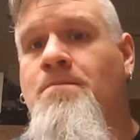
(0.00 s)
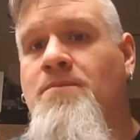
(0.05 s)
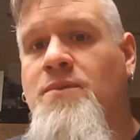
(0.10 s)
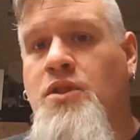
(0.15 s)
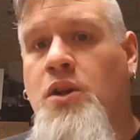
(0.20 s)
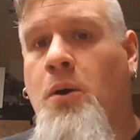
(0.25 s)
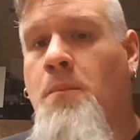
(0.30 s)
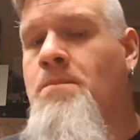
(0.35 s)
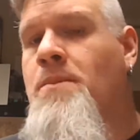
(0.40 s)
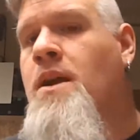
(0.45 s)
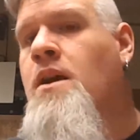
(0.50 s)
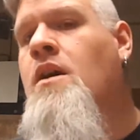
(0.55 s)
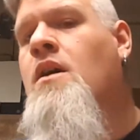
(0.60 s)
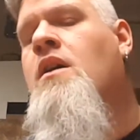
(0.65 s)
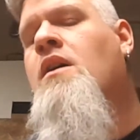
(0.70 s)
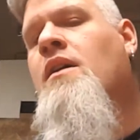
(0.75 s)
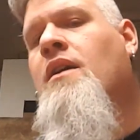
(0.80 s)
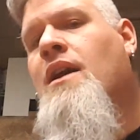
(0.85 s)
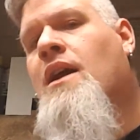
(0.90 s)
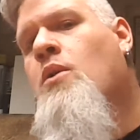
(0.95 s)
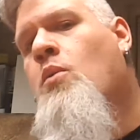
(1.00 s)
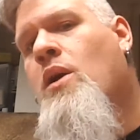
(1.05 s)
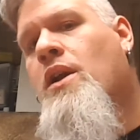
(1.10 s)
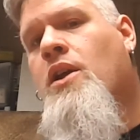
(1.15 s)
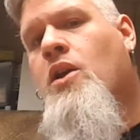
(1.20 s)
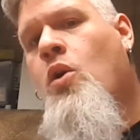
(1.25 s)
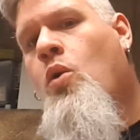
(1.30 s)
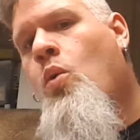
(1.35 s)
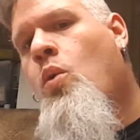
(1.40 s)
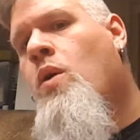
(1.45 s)
So I want to
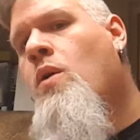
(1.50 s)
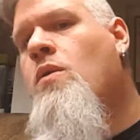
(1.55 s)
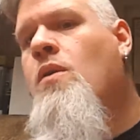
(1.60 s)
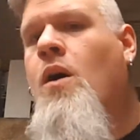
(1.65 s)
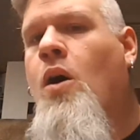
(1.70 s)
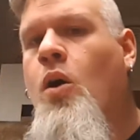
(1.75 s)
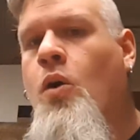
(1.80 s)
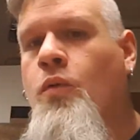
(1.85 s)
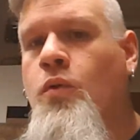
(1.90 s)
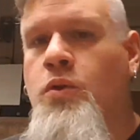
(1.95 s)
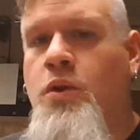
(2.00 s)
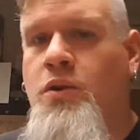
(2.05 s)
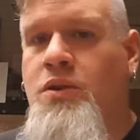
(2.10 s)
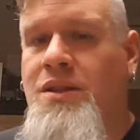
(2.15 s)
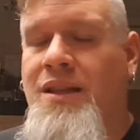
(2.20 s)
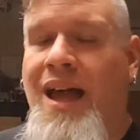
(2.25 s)
go over those